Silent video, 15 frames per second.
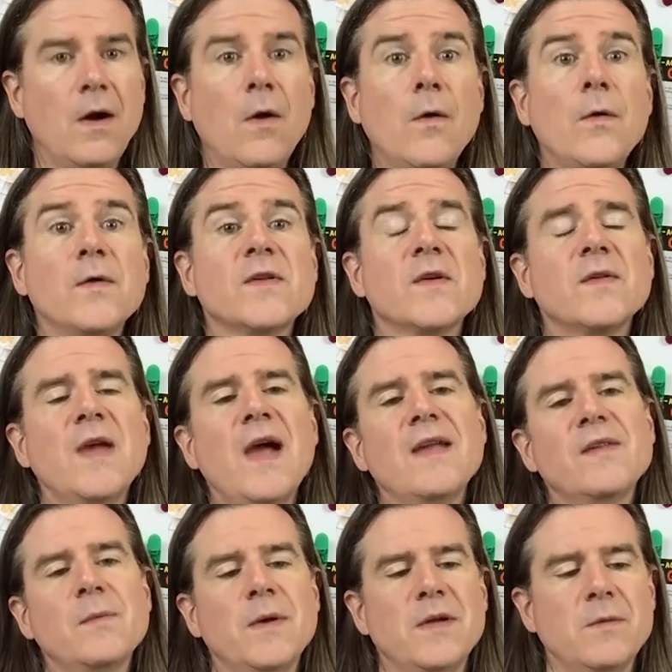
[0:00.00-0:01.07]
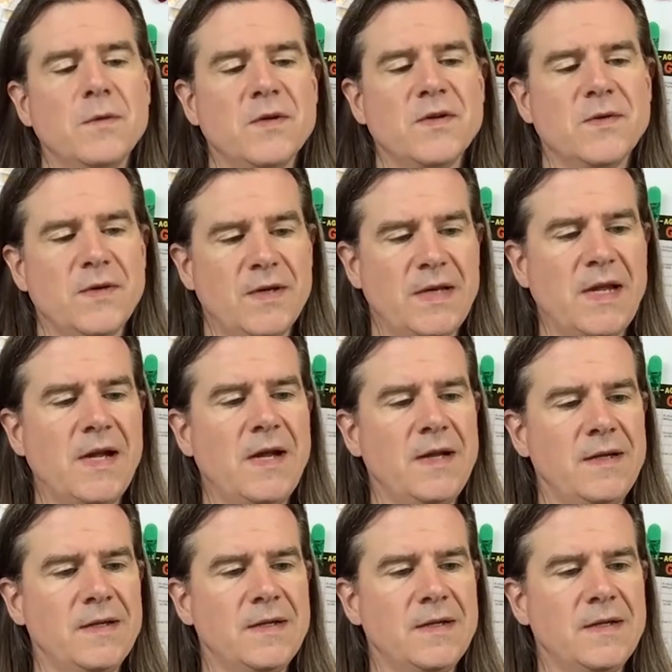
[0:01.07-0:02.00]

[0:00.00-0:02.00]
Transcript: Oh, so that's what you were doing, huh?